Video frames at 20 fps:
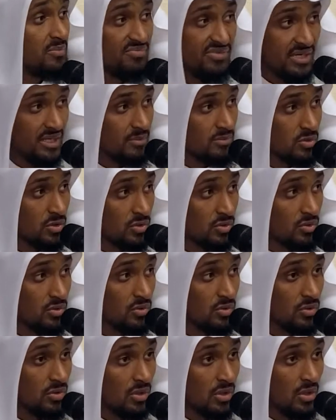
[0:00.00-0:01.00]
bring him to
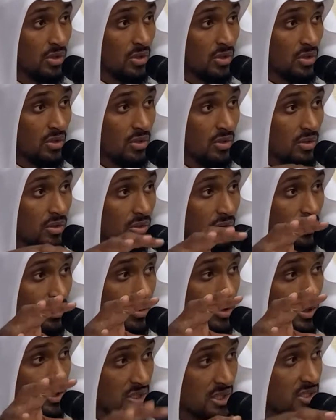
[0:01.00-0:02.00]
court,
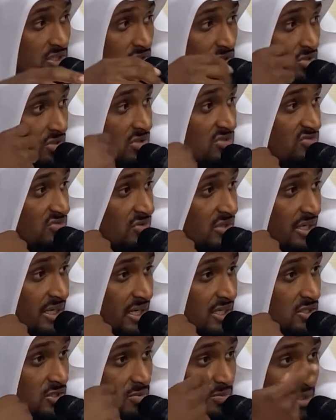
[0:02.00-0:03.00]
the judge is going to rule
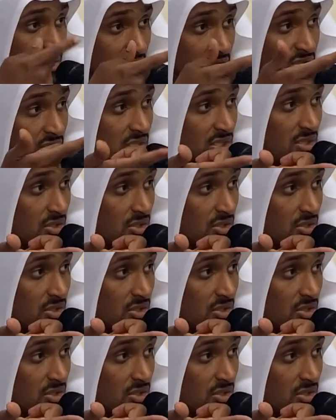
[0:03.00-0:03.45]
against me because he